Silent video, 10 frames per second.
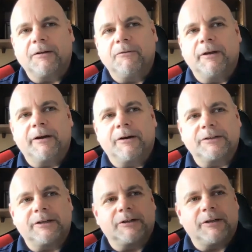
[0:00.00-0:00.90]

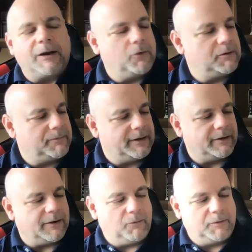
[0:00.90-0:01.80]
It wouldn't be
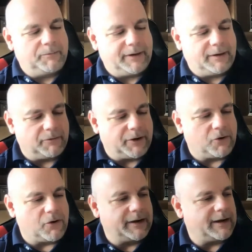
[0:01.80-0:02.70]
a
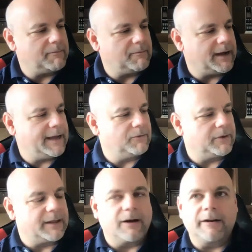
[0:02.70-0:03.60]
recording on my end
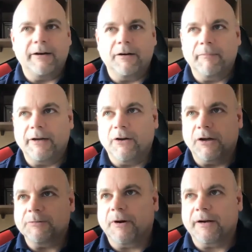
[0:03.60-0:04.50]
without it hearing my
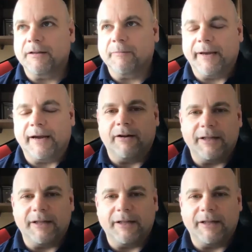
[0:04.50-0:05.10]
dogs bark in the back.